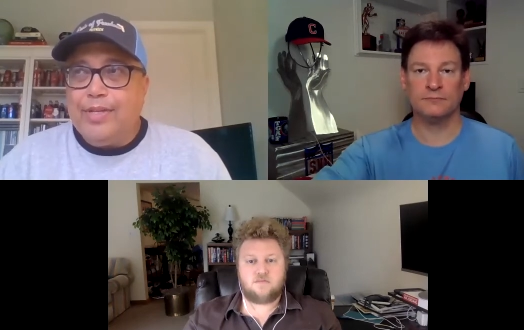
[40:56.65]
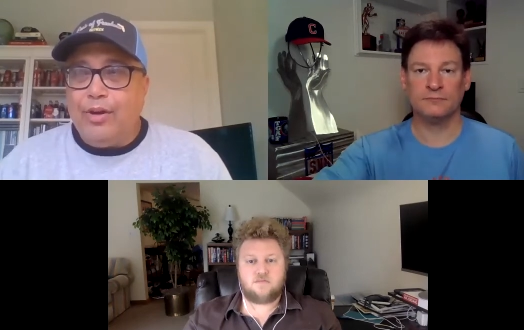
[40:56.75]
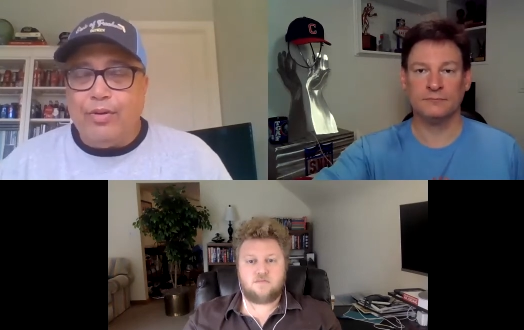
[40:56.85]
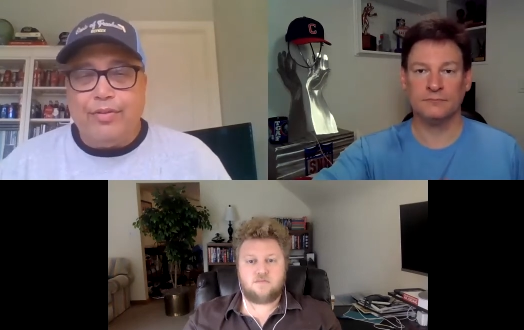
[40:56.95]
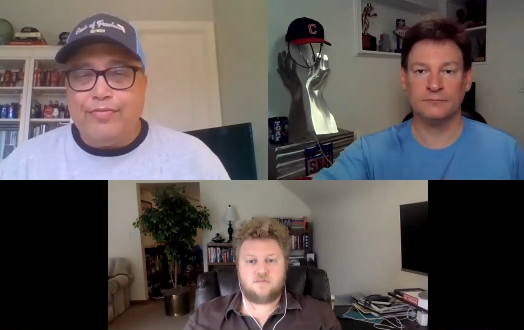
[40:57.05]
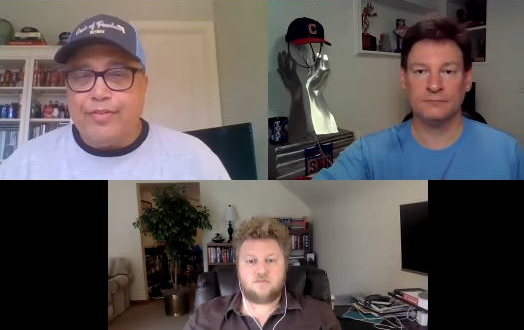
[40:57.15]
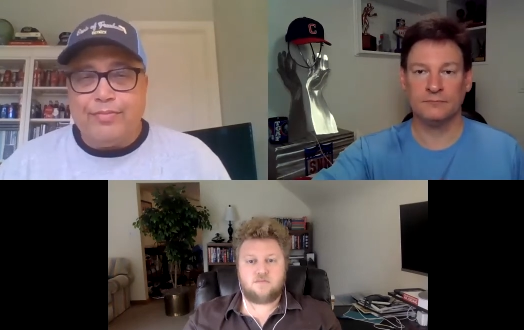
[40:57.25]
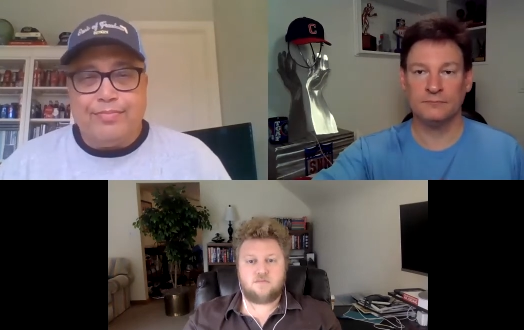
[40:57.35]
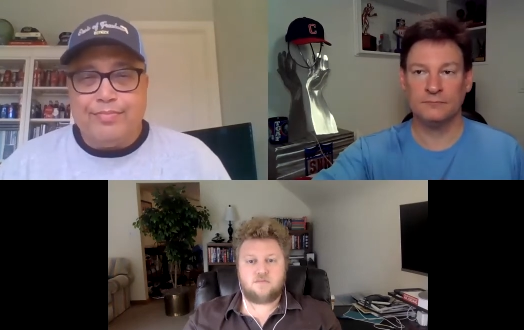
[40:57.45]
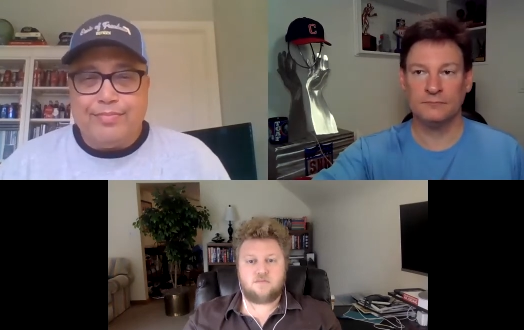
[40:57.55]
Speaker 1: going
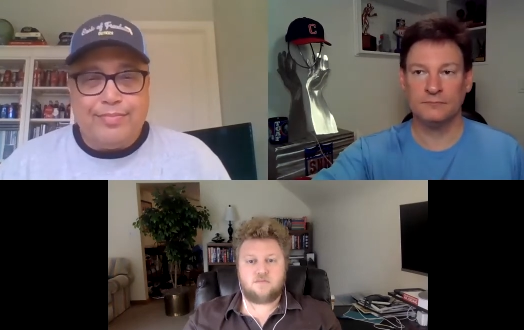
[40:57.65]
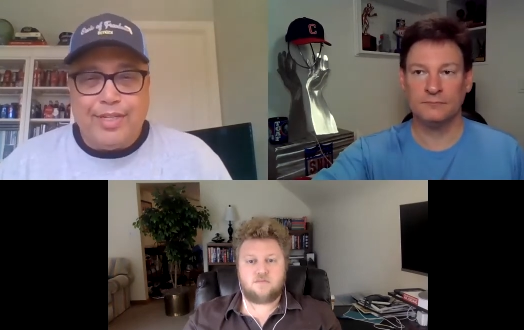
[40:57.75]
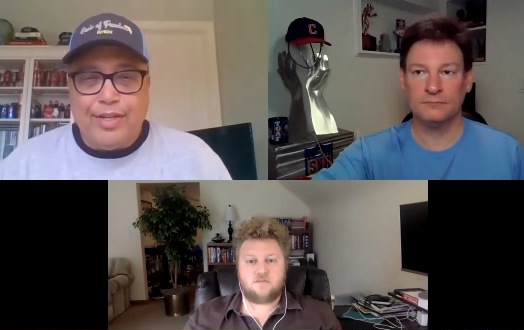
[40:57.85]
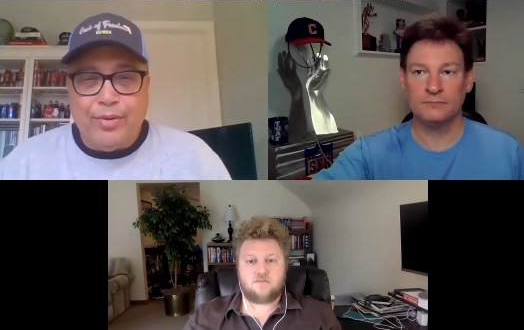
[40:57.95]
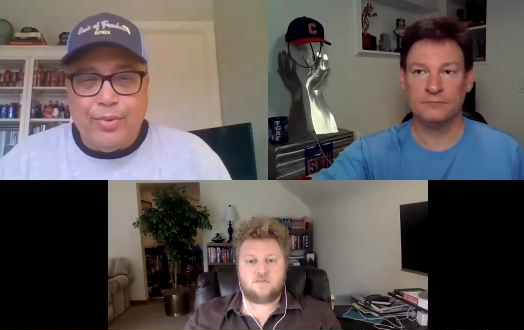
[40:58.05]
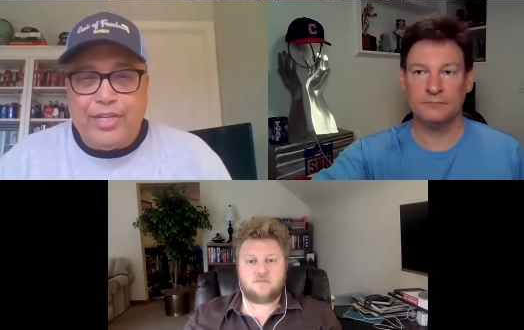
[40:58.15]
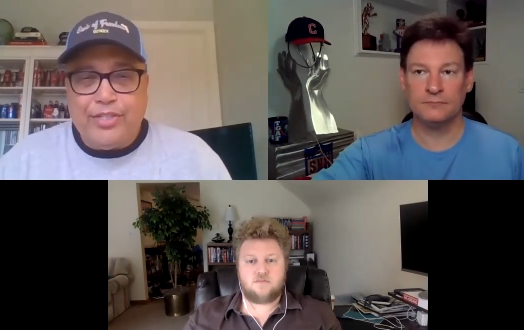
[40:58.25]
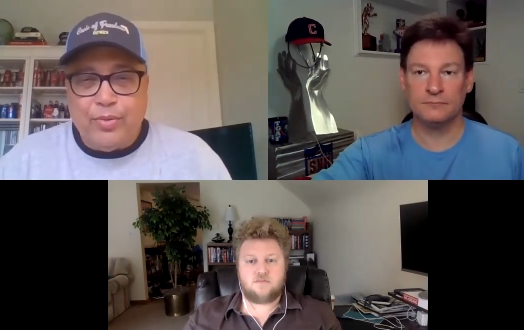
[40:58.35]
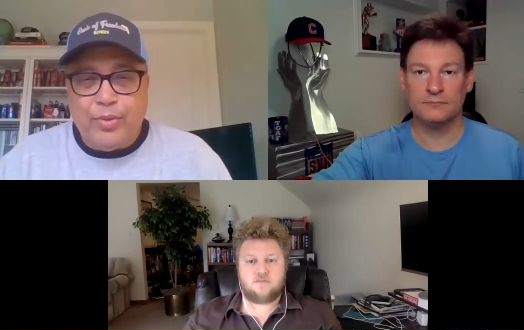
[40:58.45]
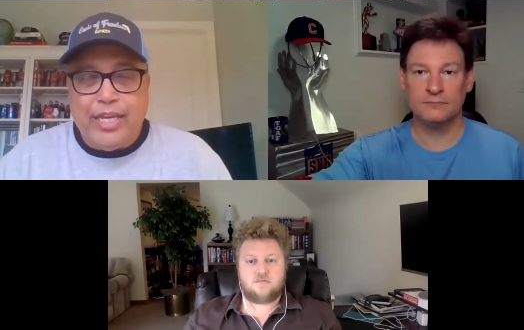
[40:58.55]
from you know
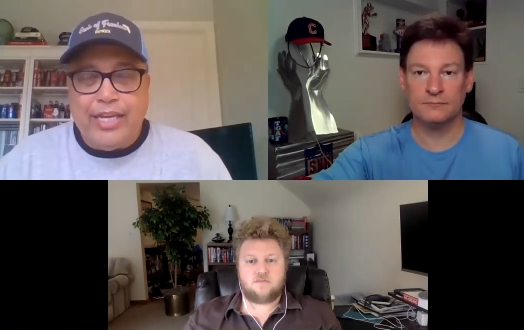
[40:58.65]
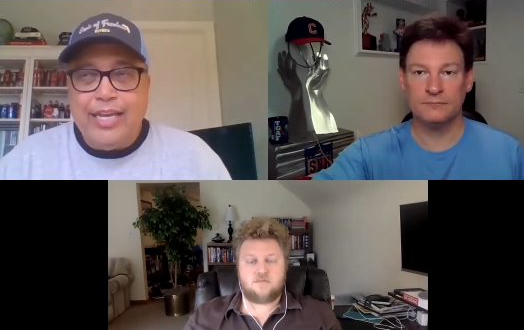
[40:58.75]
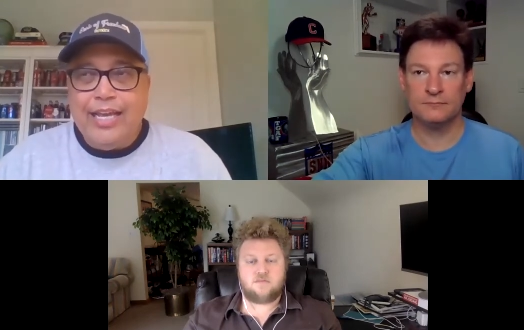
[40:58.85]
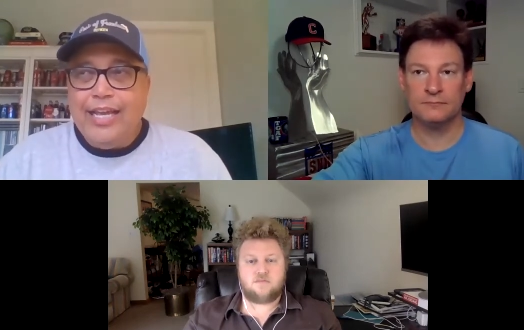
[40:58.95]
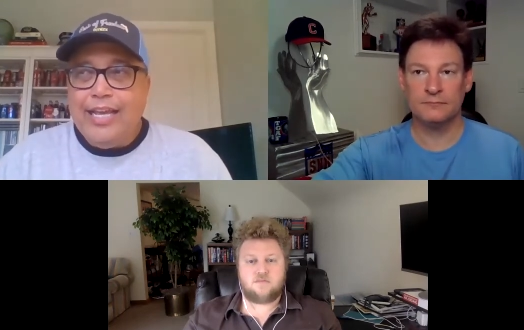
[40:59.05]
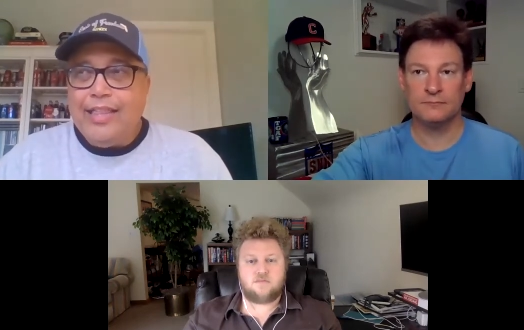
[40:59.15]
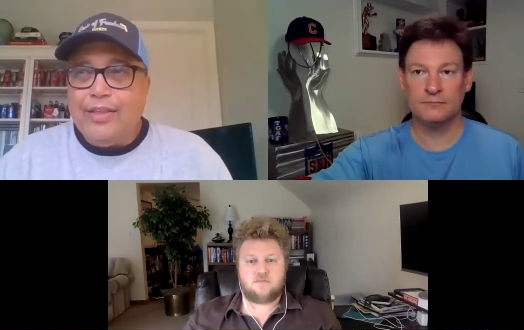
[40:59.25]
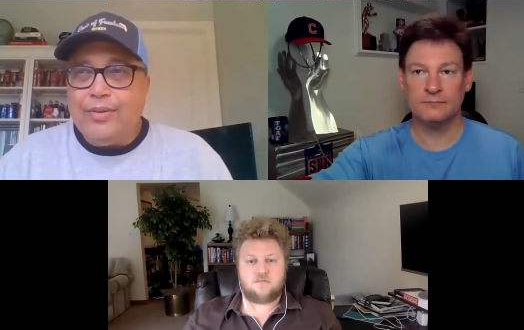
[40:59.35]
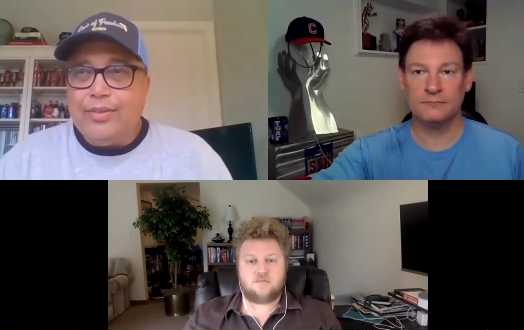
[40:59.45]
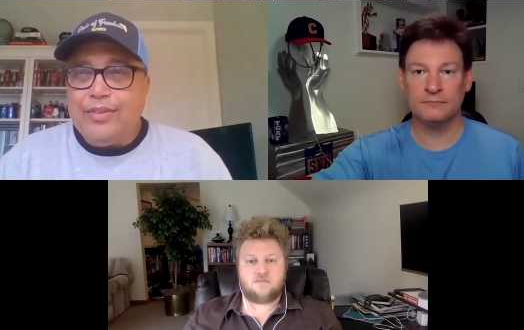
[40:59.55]
week to week.
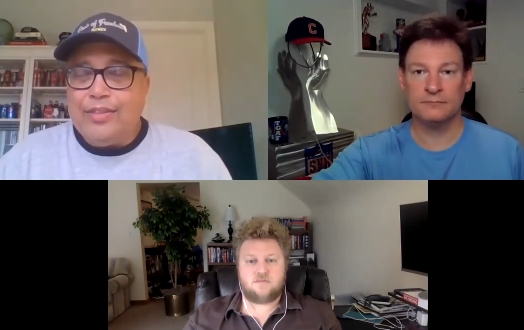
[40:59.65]
The